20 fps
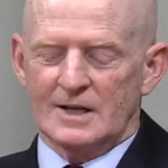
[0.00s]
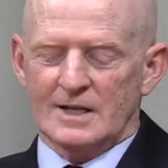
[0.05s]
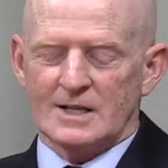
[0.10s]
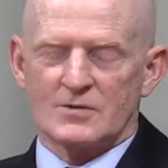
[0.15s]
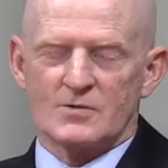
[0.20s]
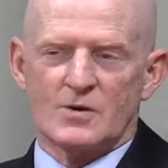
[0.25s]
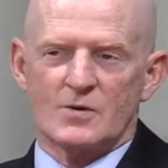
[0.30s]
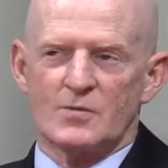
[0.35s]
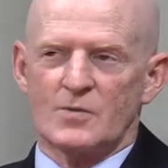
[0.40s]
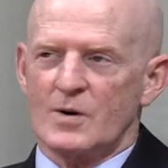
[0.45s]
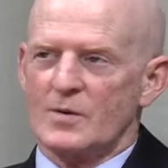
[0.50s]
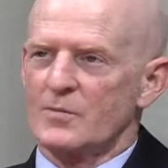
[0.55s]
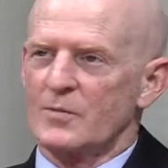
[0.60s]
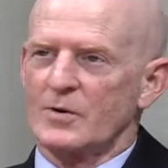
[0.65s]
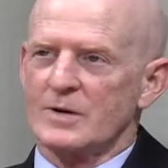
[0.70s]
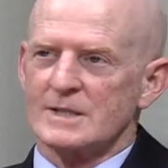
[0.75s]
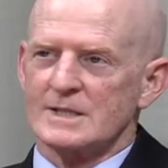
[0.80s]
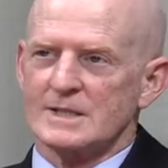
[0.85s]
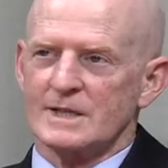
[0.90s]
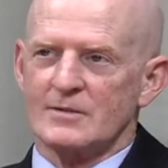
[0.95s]
He's worth one
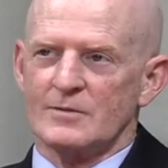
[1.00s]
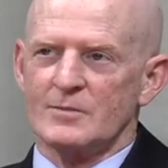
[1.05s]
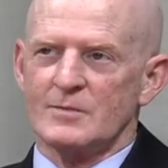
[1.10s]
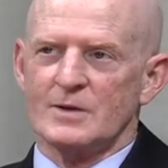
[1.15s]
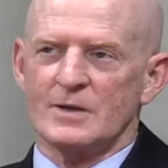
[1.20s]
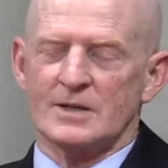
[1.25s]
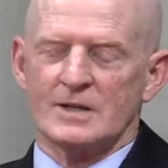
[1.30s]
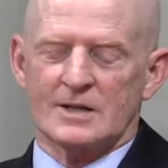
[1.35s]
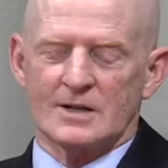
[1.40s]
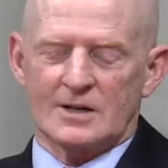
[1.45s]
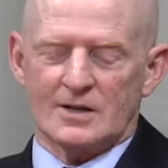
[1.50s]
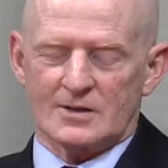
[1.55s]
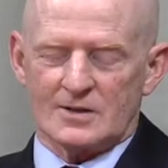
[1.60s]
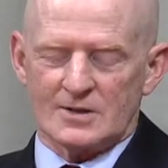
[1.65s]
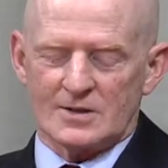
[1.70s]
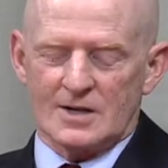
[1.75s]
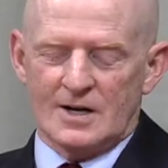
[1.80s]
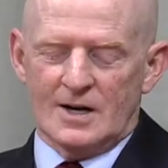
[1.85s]
point seven billion dollars.